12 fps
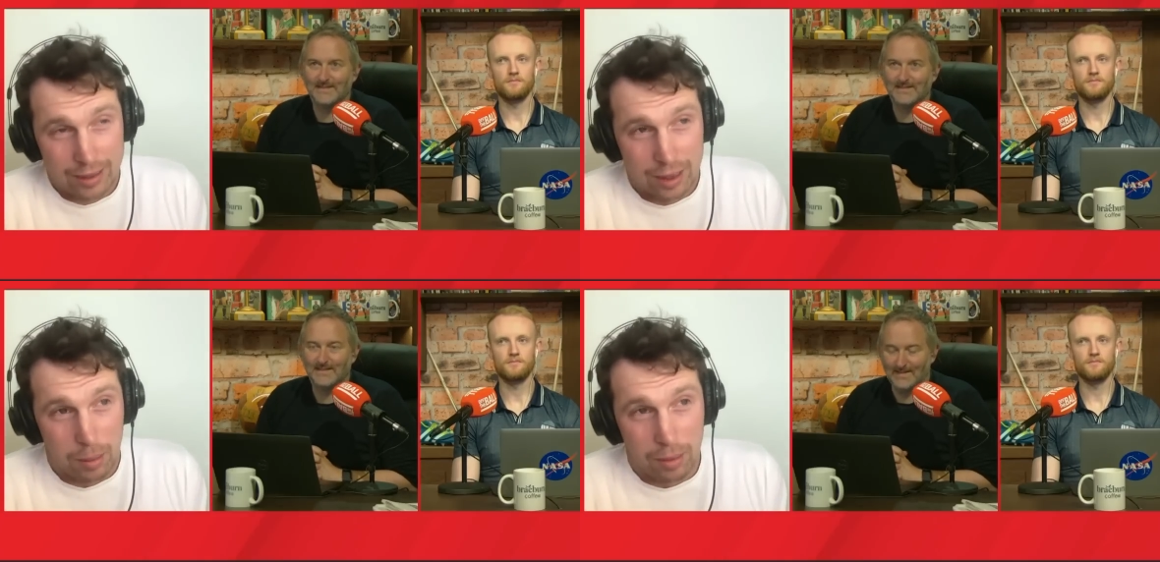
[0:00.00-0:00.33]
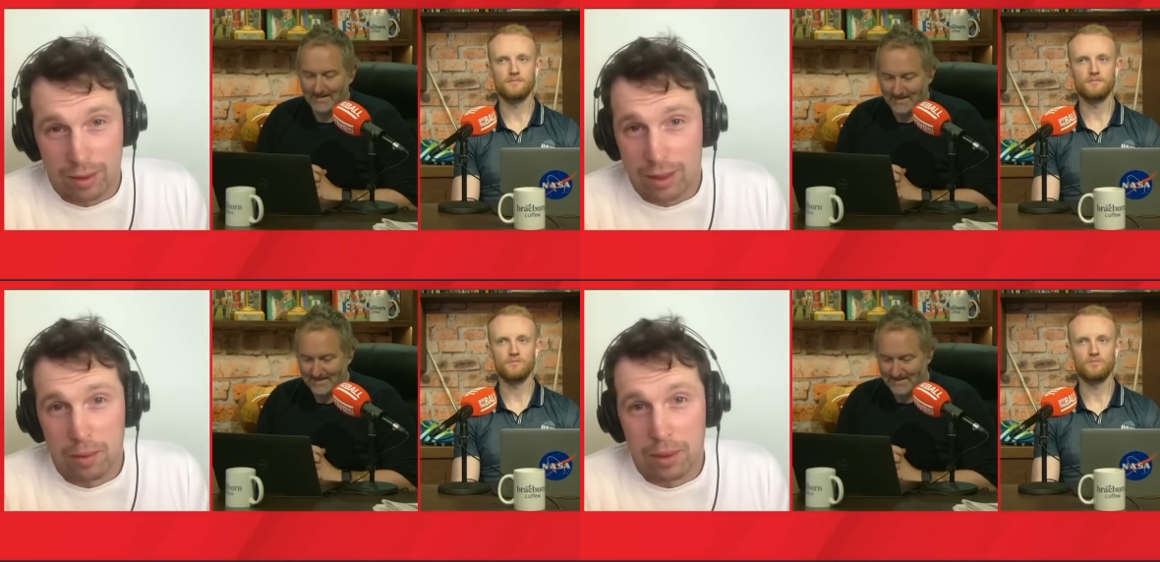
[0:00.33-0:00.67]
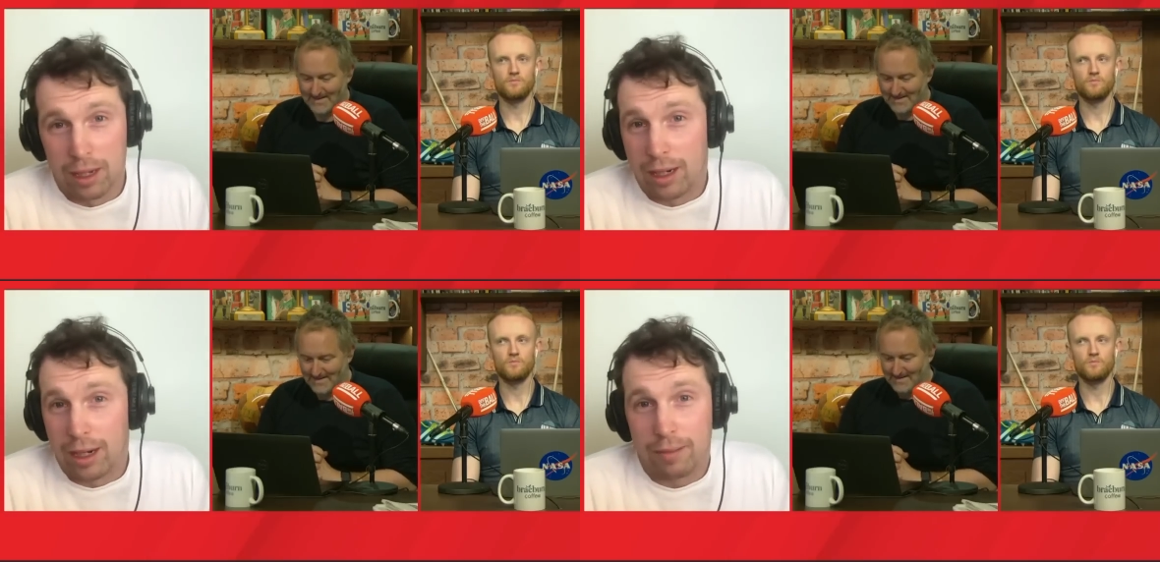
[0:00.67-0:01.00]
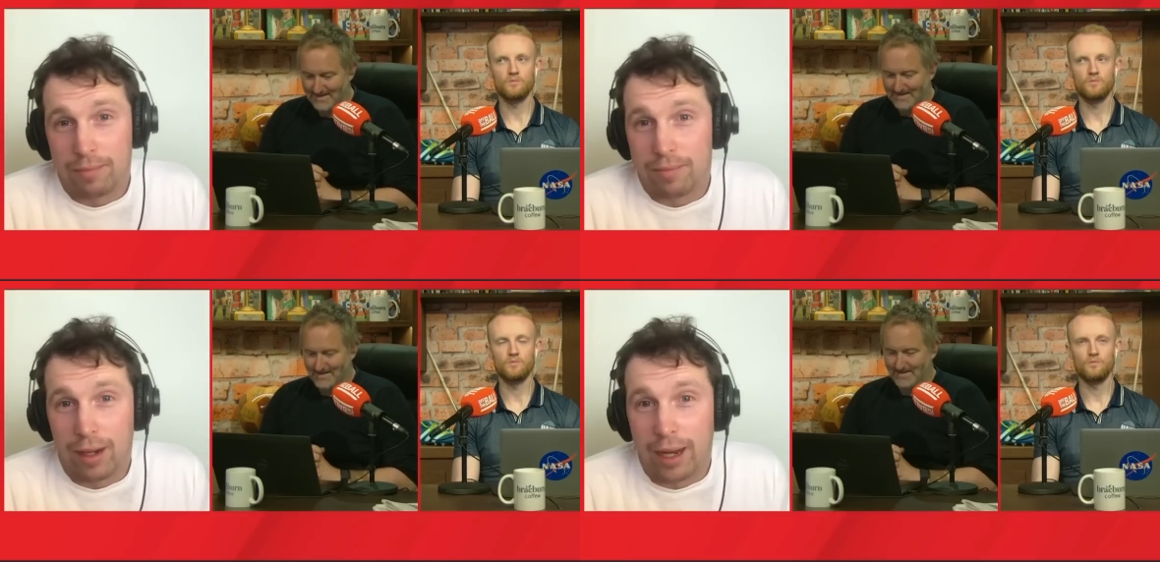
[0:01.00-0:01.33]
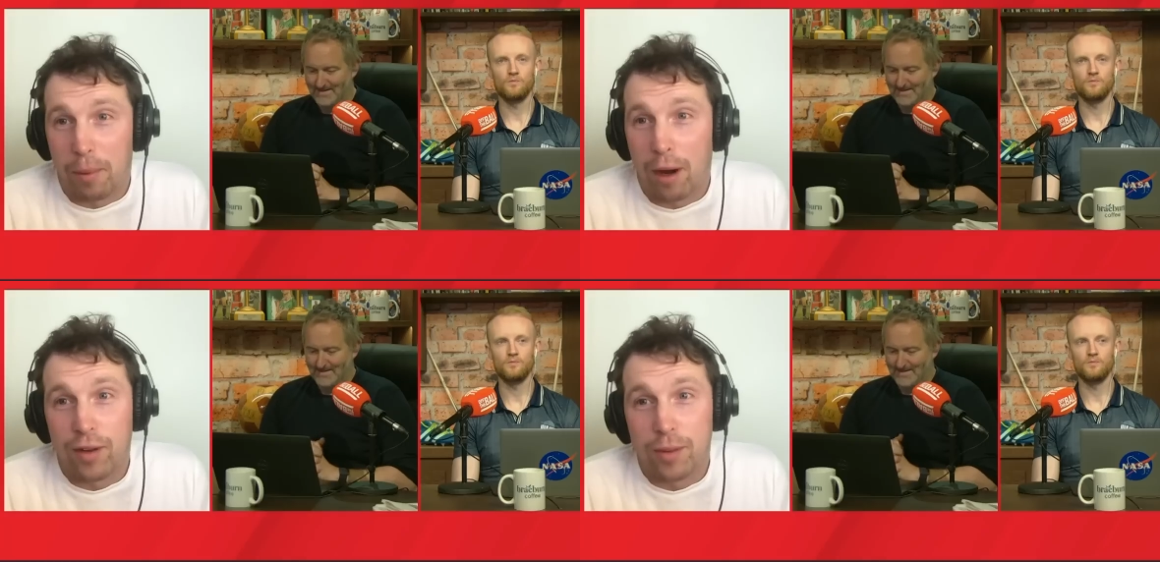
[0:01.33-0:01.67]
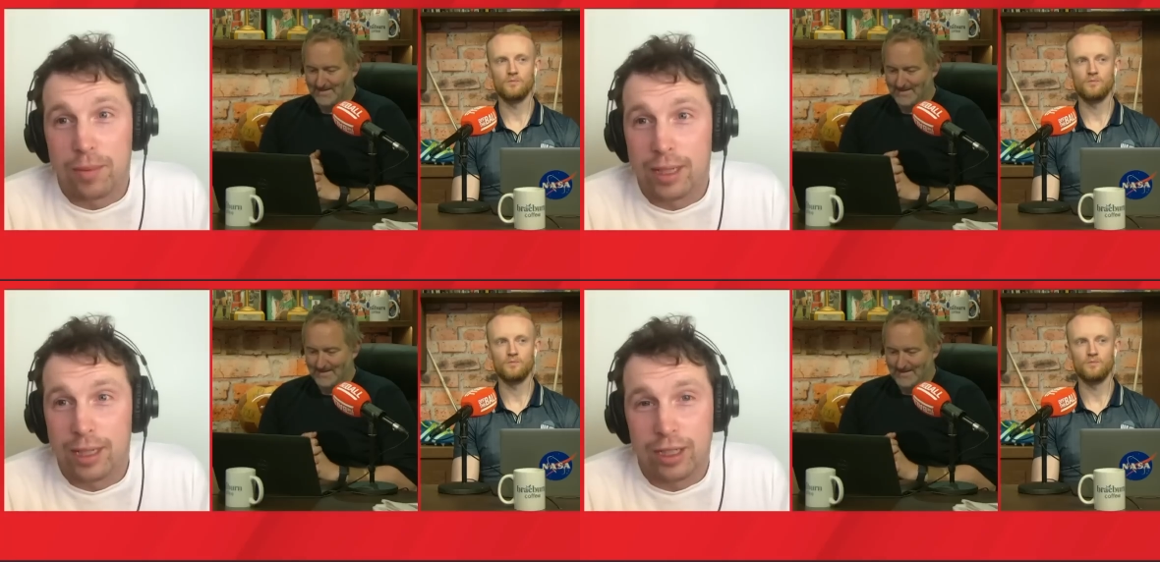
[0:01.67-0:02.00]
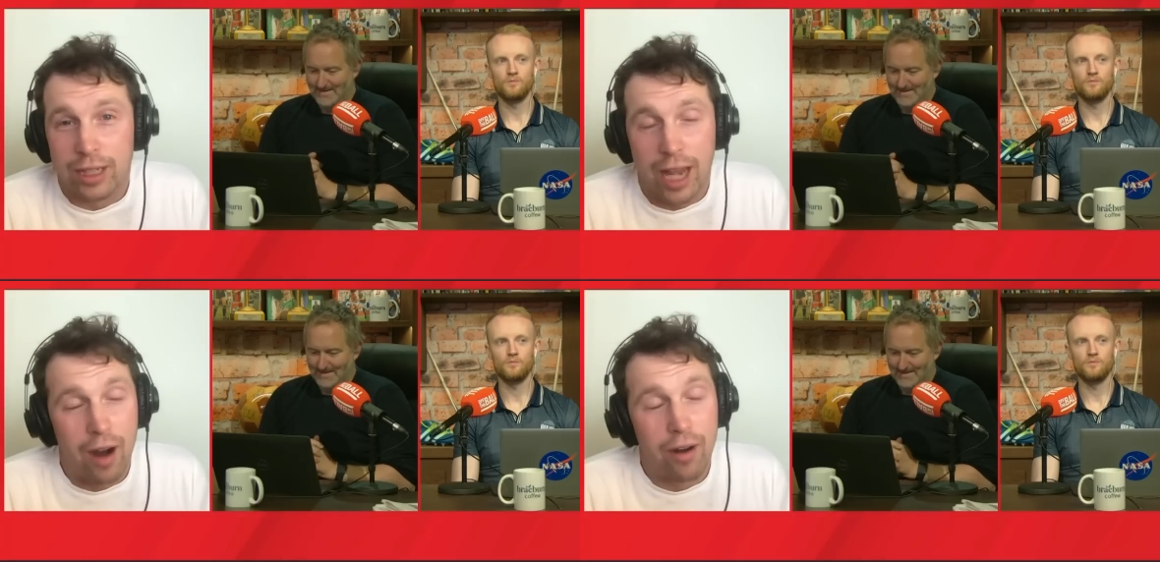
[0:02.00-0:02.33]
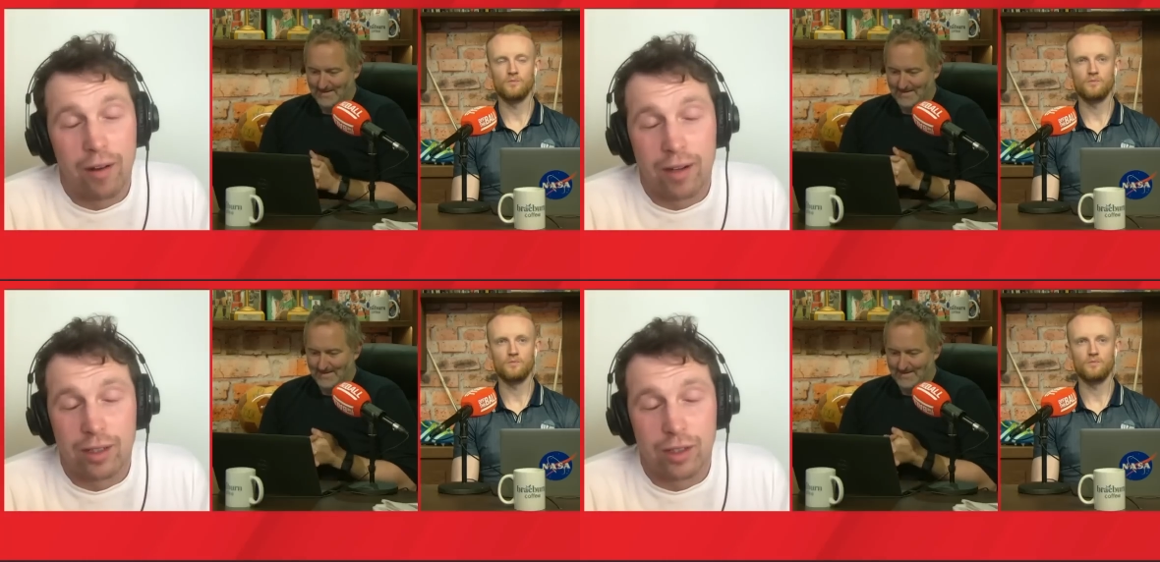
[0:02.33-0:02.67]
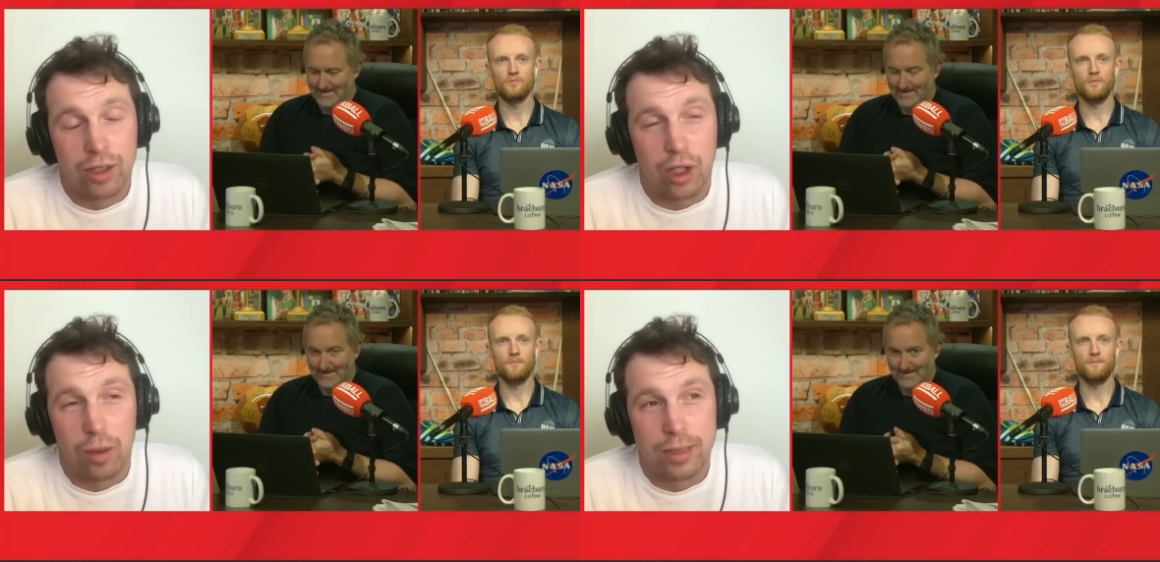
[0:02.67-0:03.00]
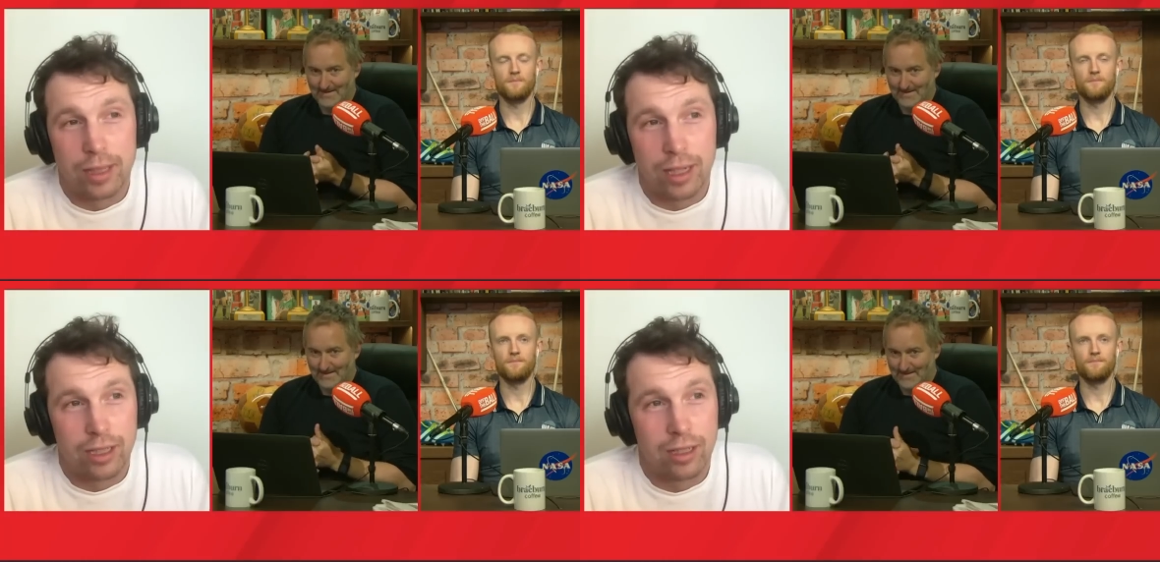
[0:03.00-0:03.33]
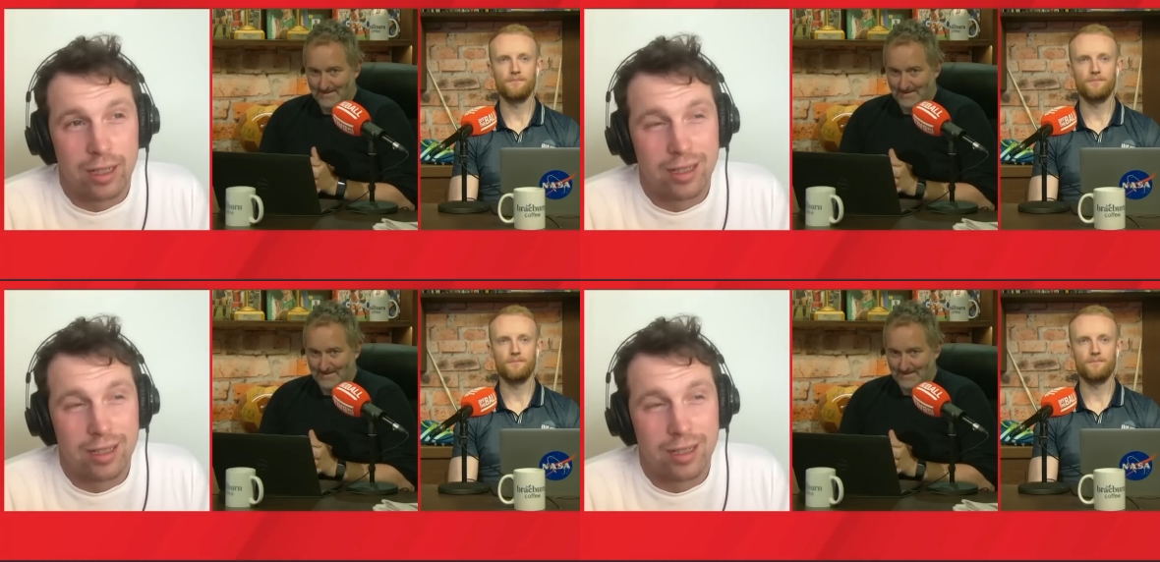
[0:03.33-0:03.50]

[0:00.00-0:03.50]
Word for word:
Speaker 1: Dublin Dublin are in a perfect position. Kerry are in such a good position.